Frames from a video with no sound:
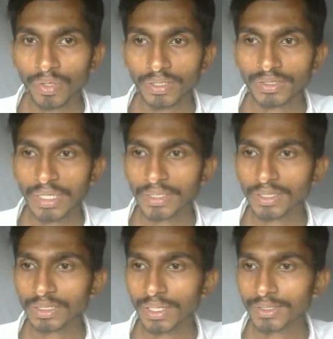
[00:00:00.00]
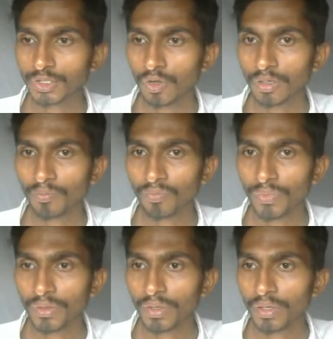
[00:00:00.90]
and inside this let's talk,
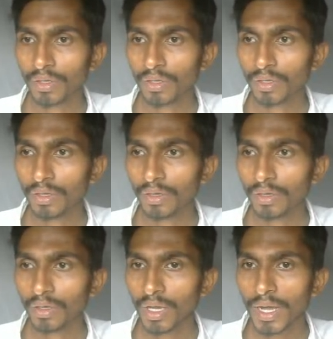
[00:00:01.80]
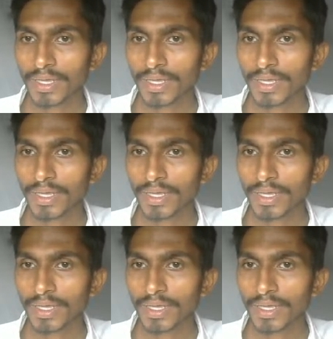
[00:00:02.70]
I